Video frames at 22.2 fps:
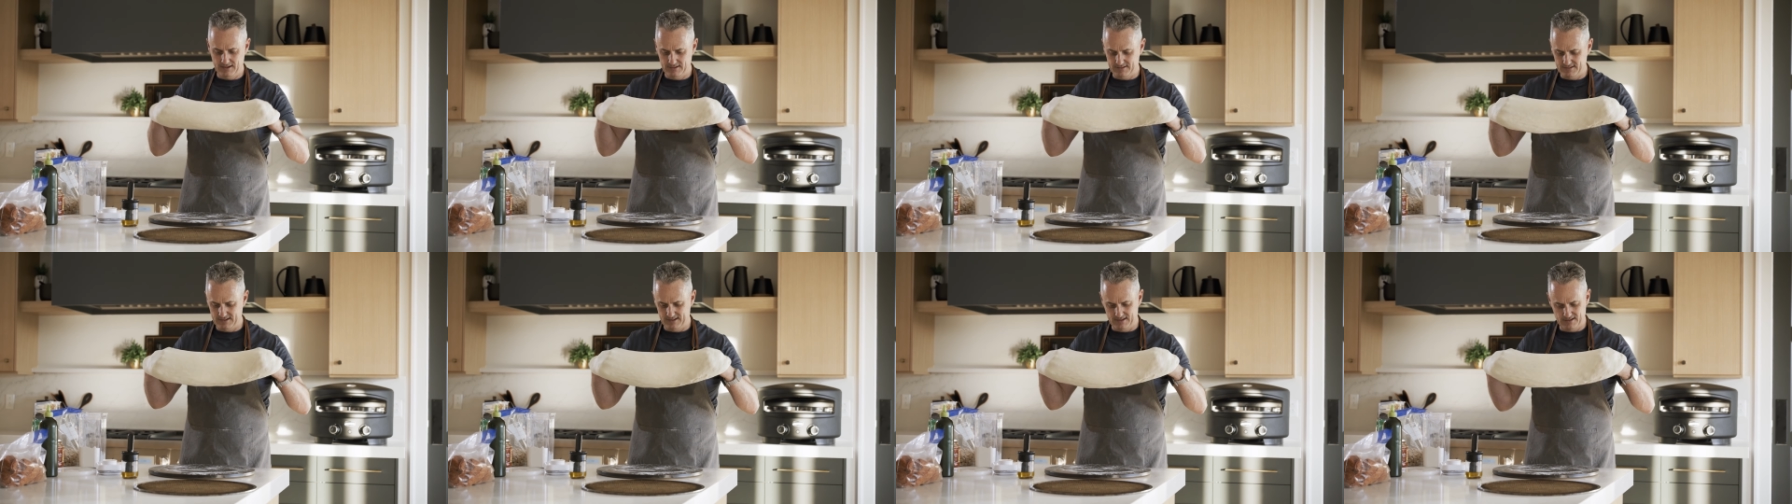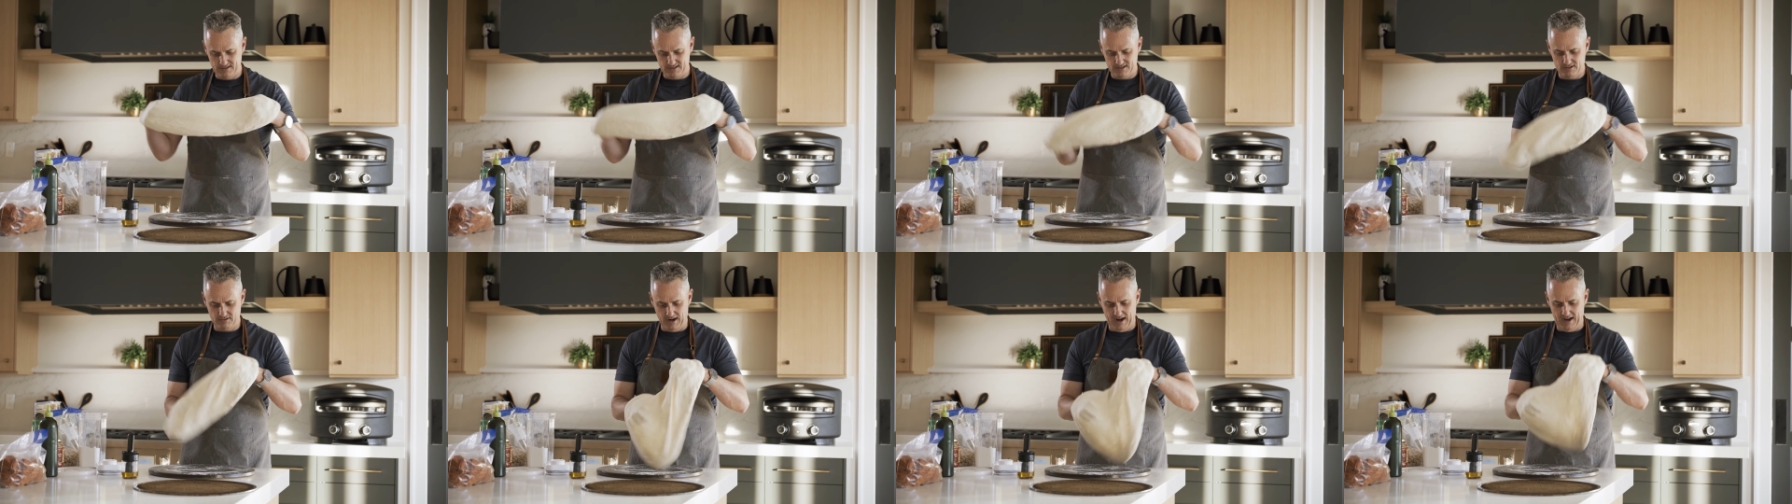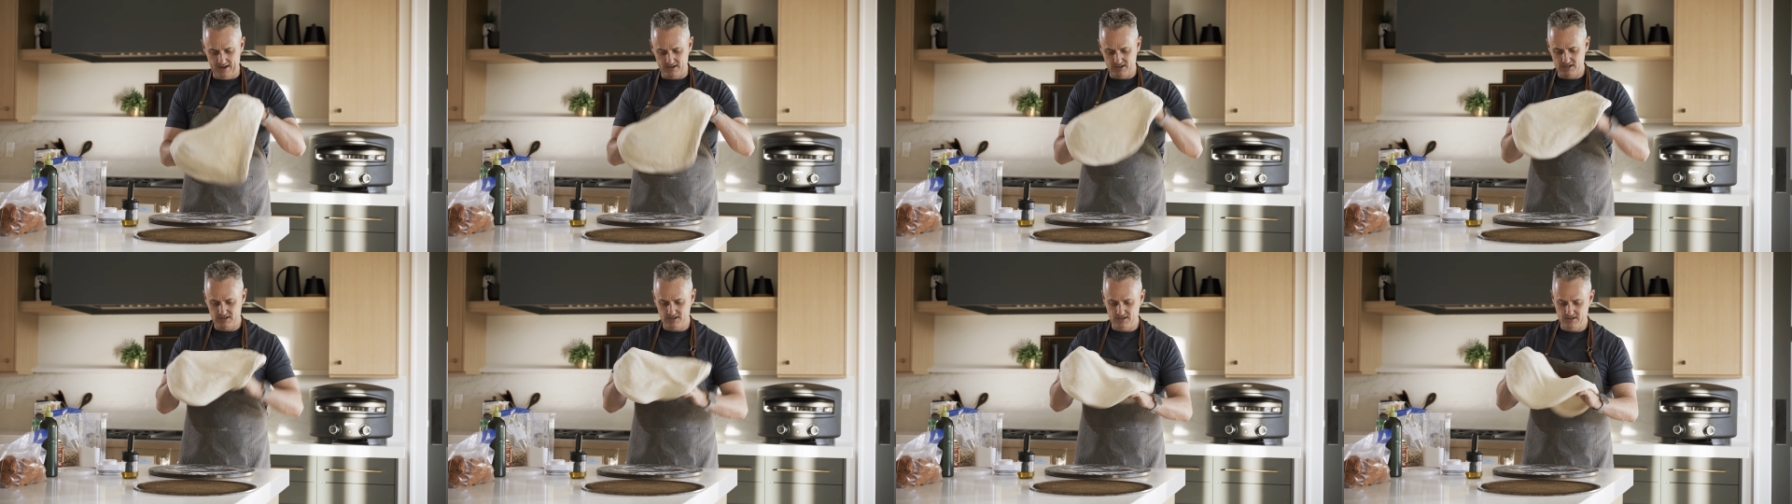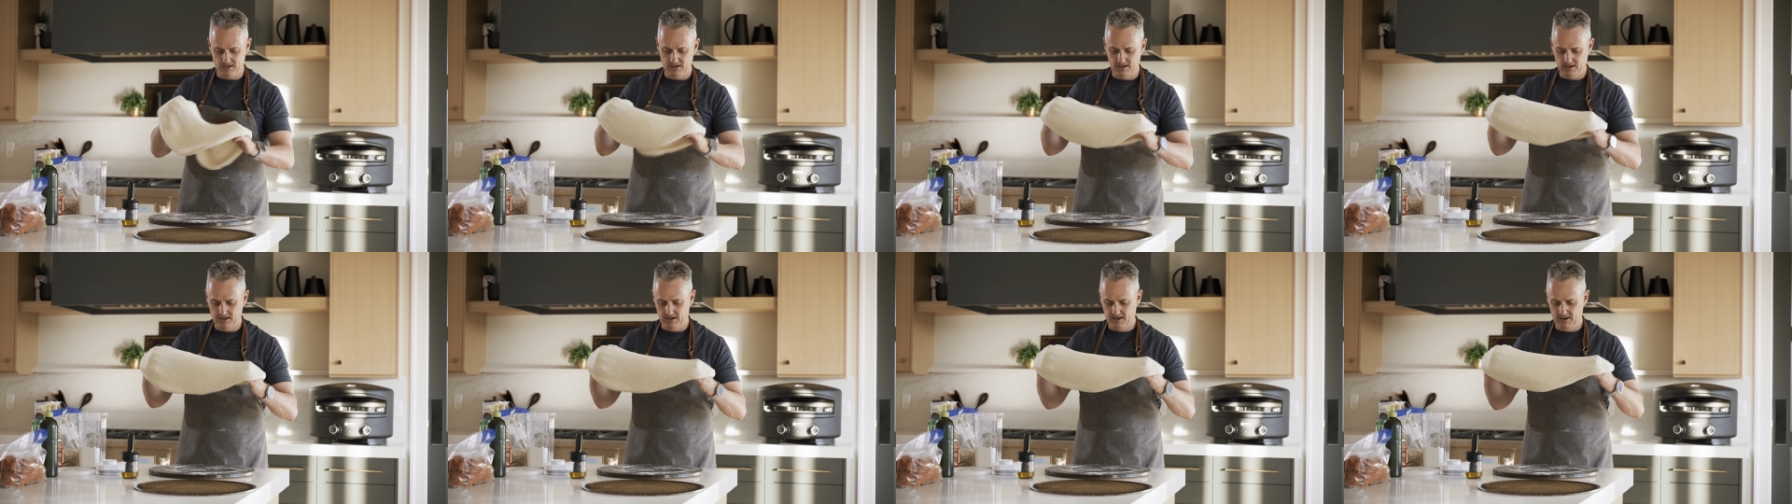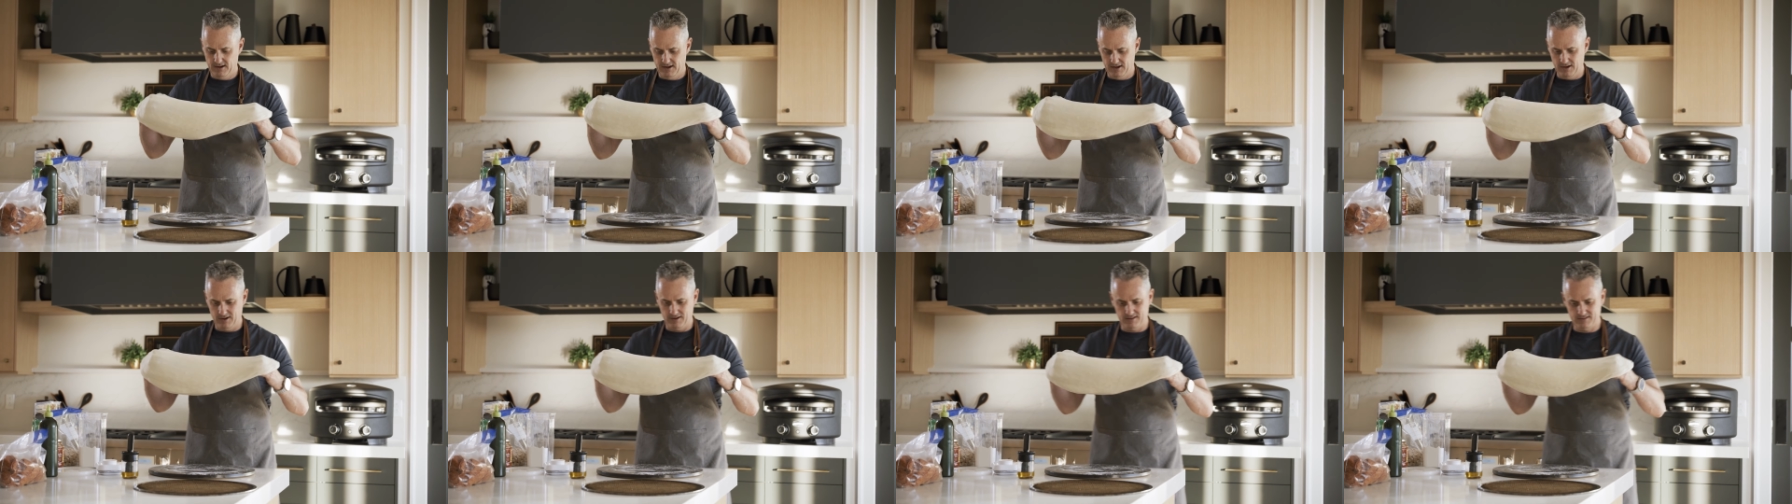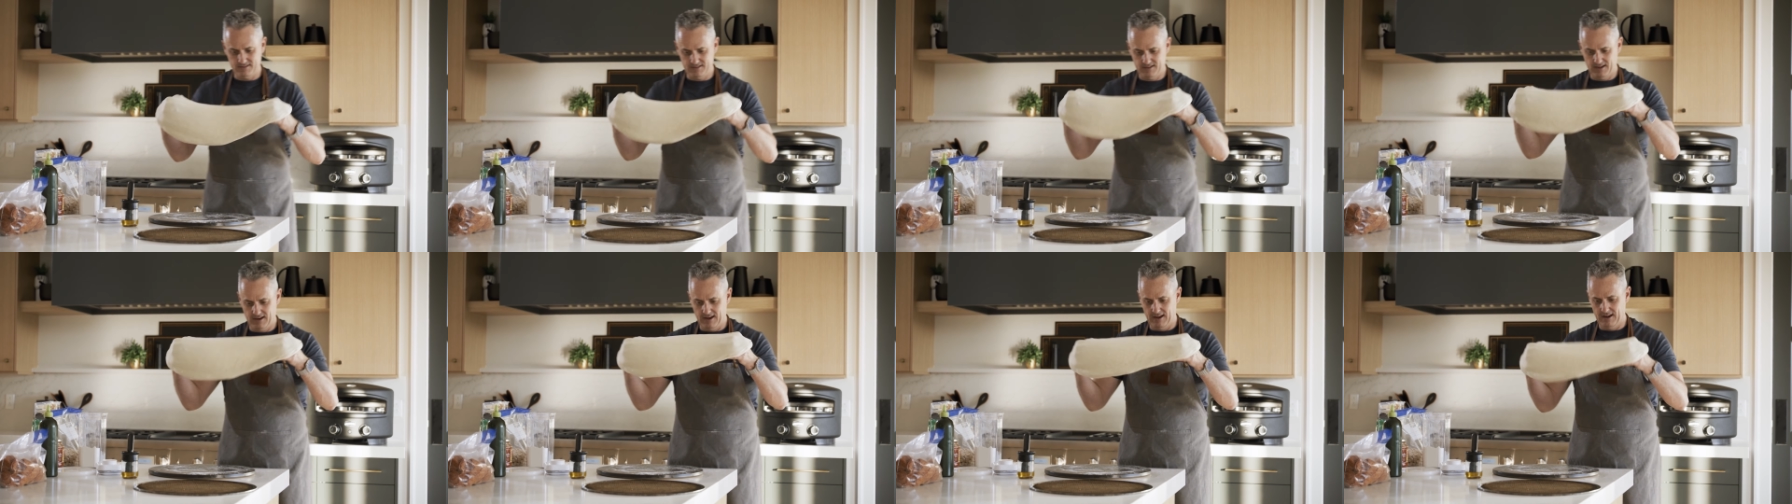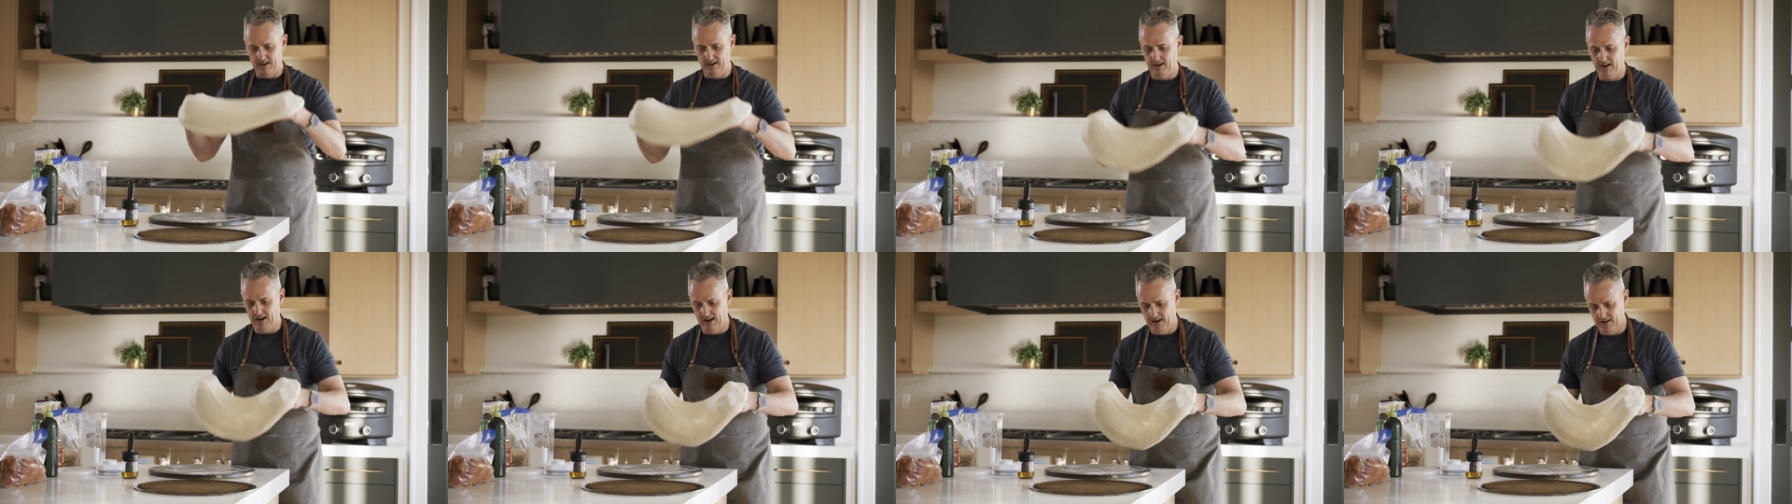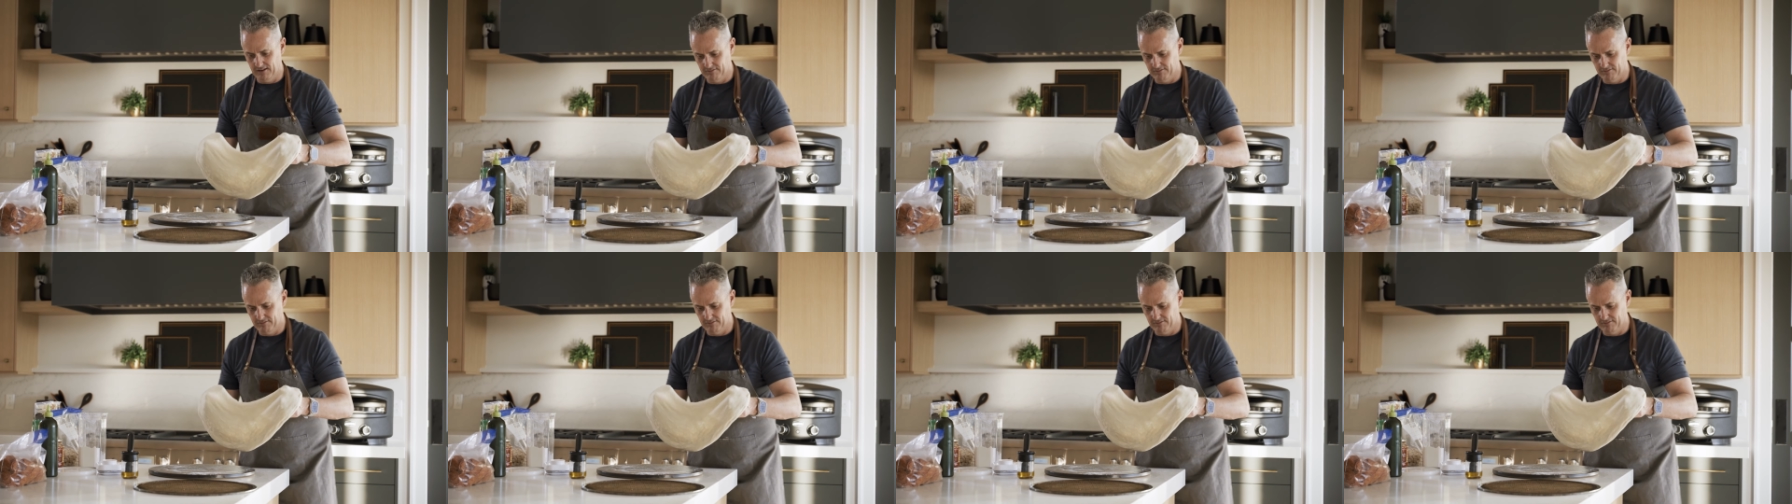easy to stretch. And you can see,